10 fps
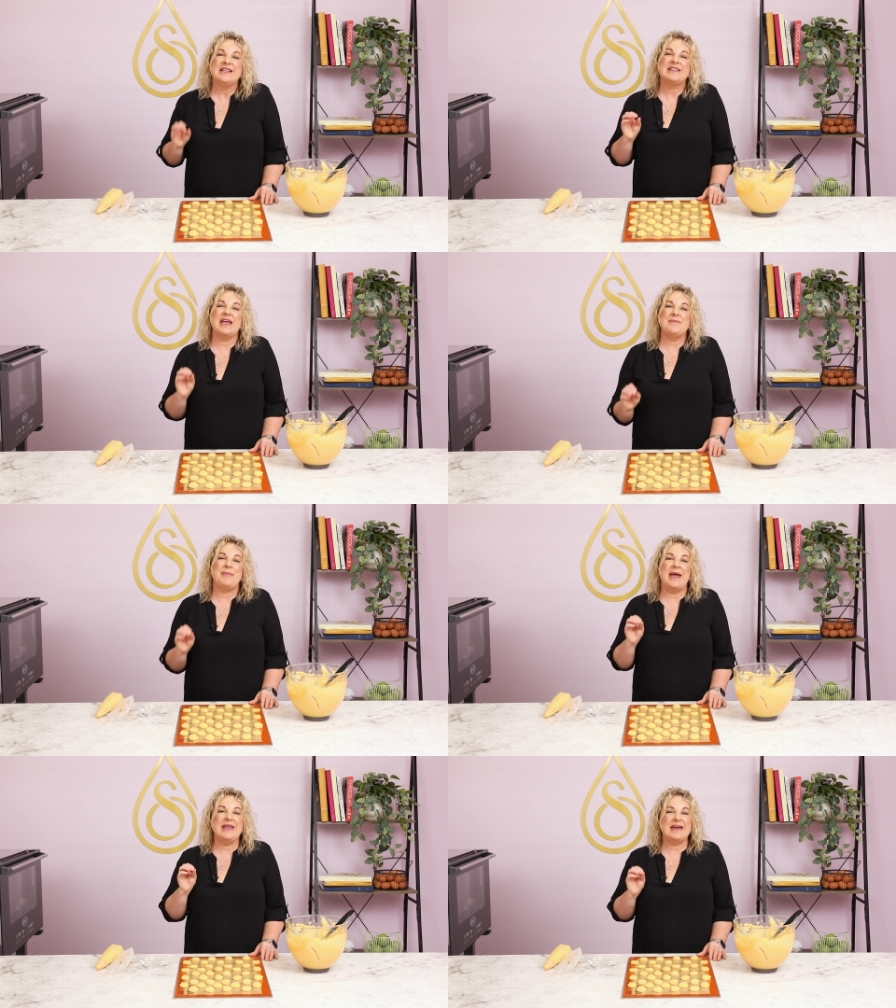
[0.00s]
They
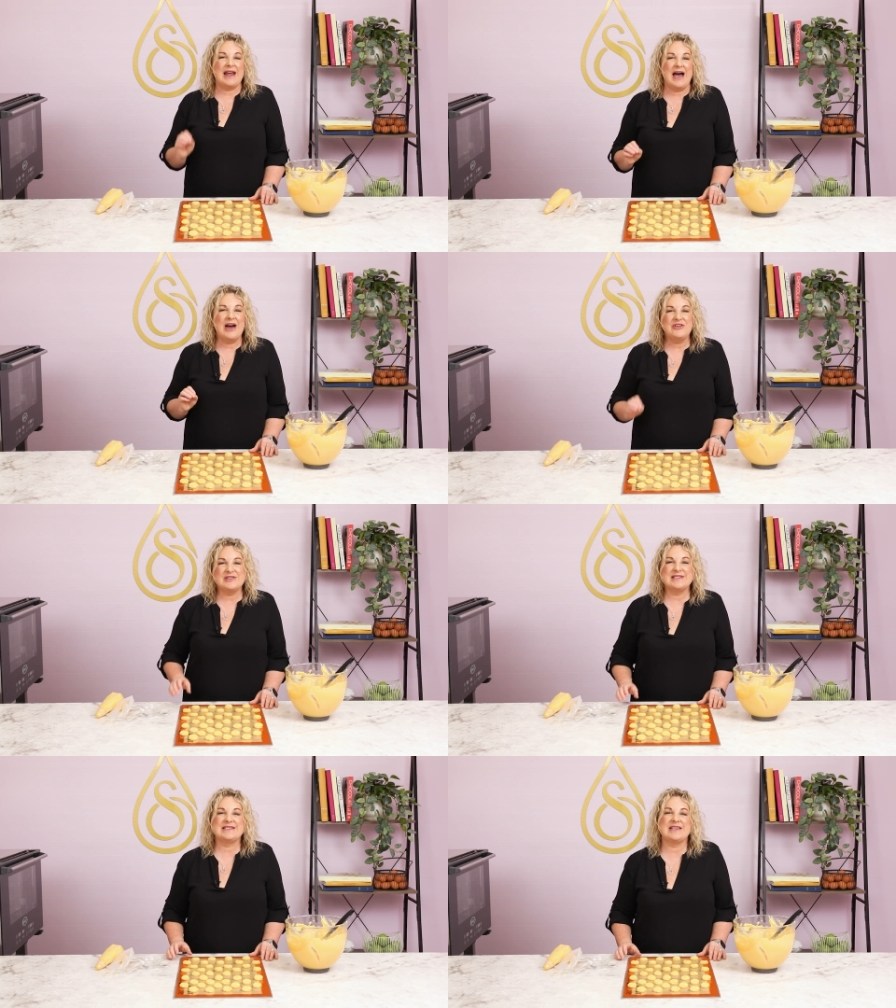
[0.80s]
bake at
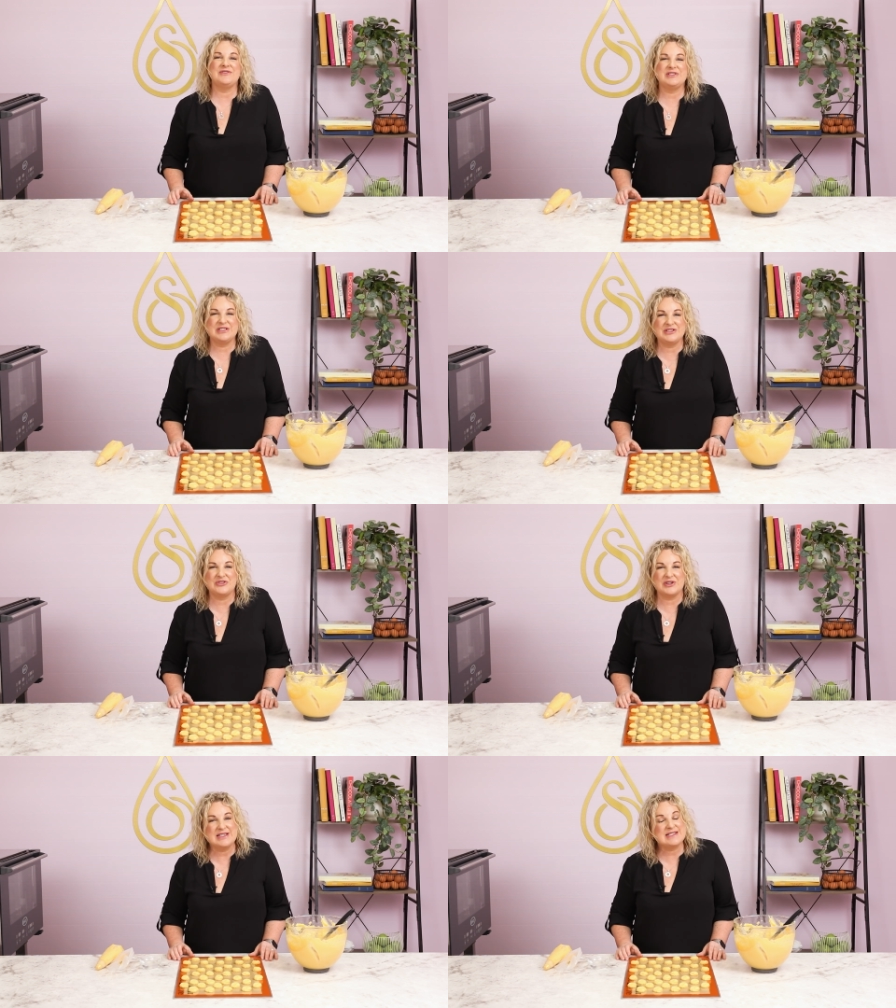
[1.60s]
170
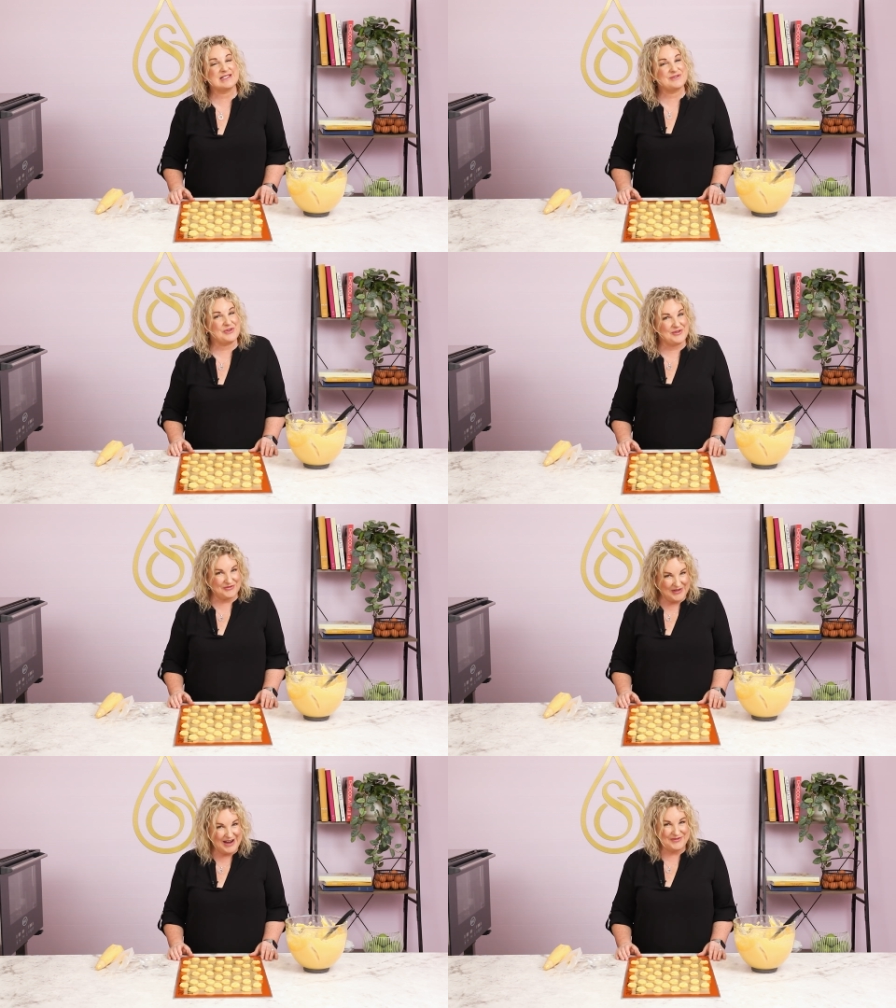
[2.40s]
degrees, that's for a
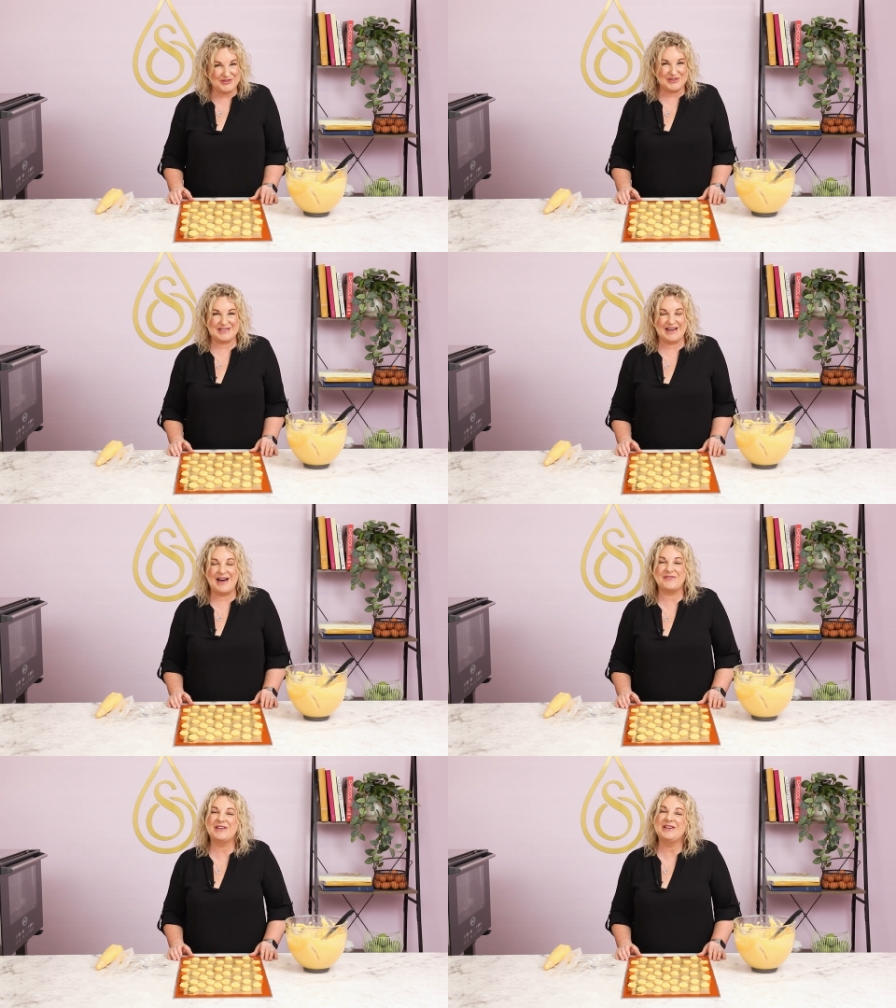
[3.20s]
fan forced
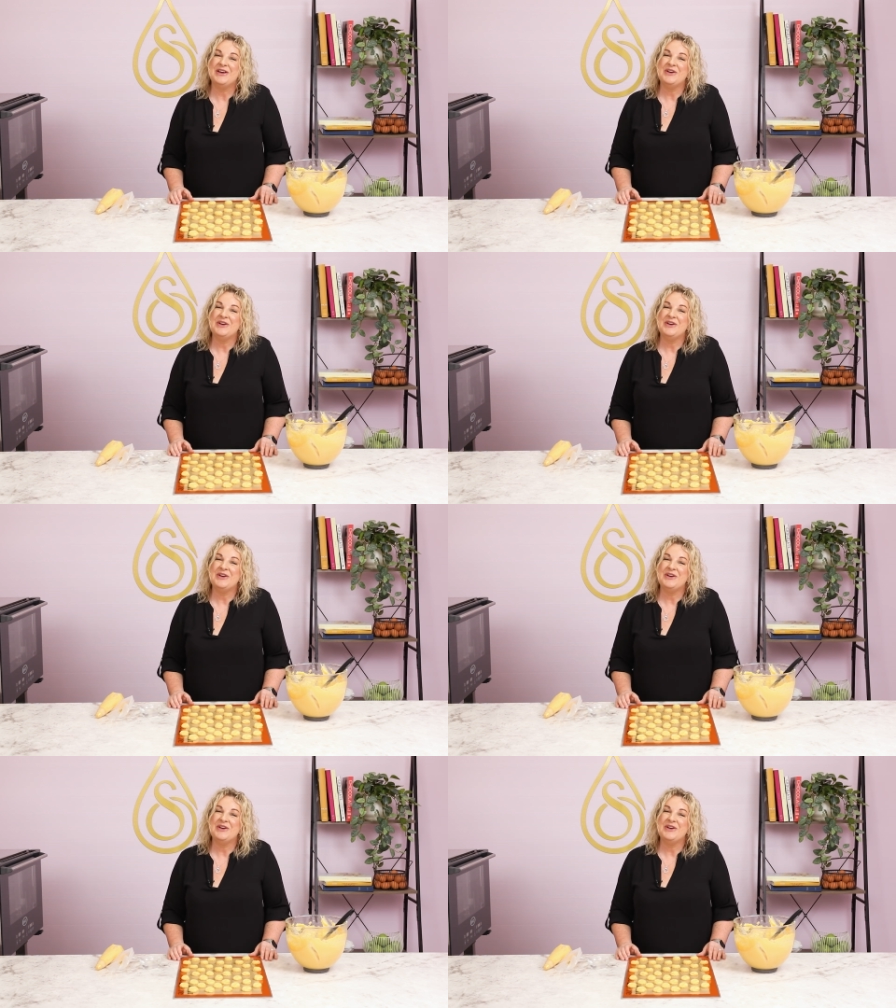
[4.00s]
oven,